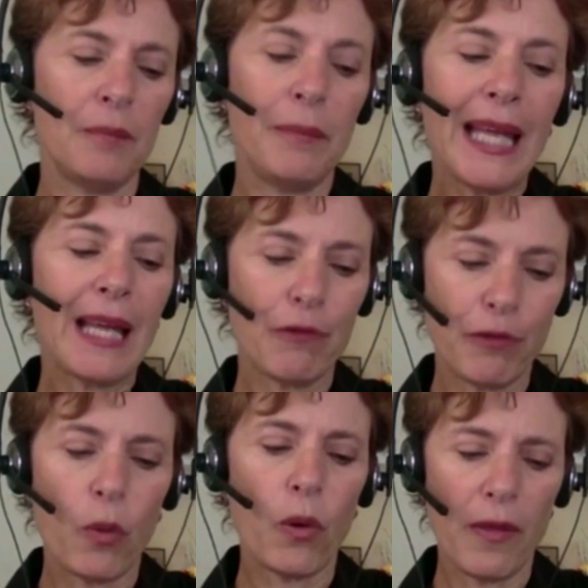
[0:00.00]
being
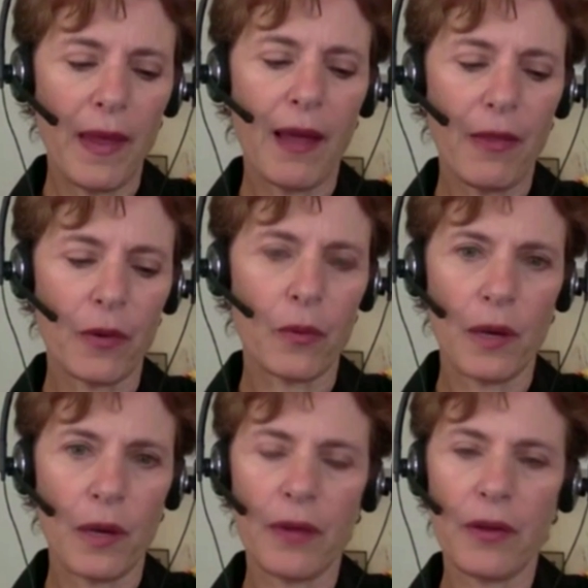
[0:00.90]
for the other
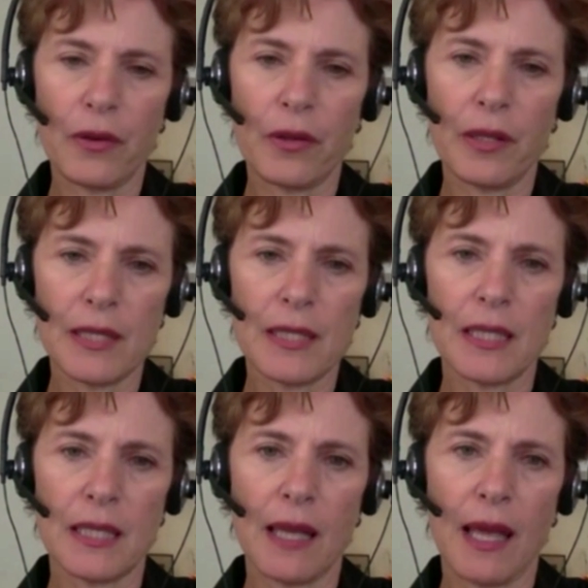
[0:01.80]
while you're
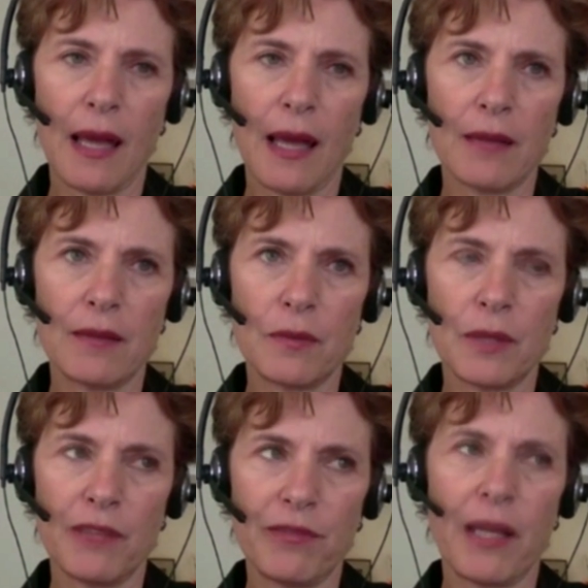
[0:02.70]
listening, and
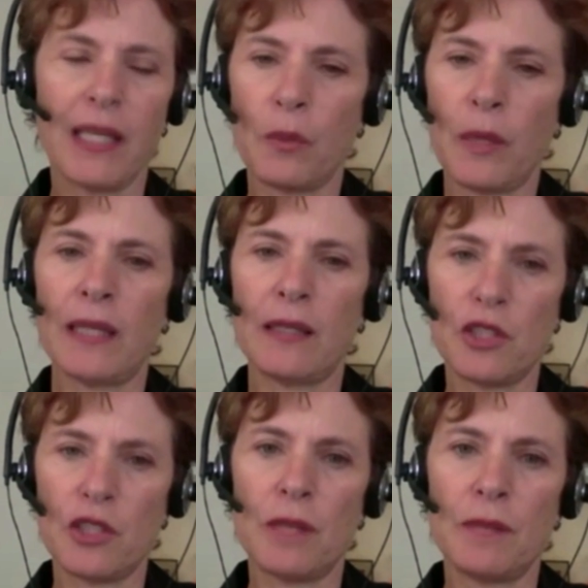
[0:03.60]
really finding a way to
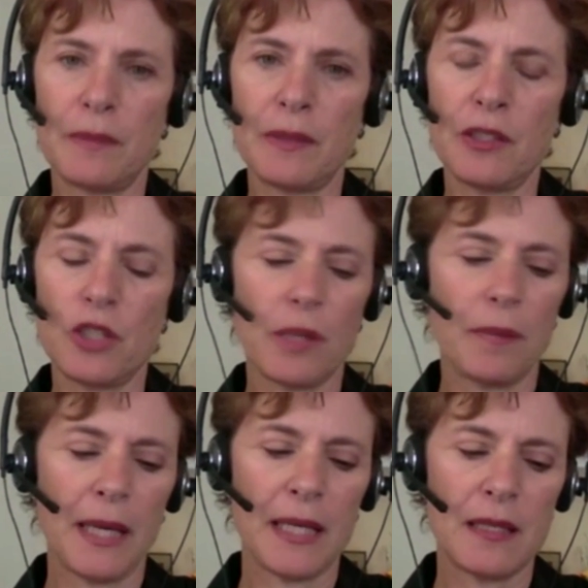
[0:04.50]

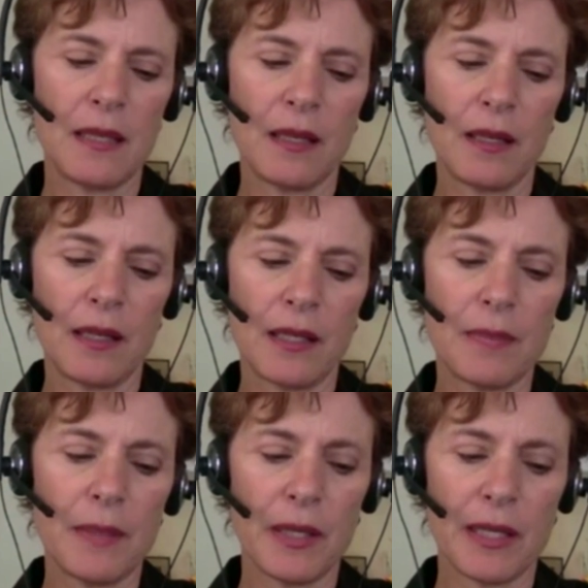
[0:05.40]
legitimize their
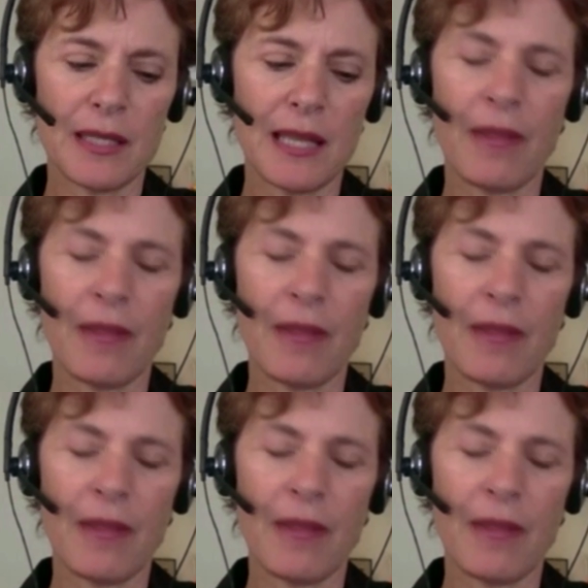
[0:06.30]
experience.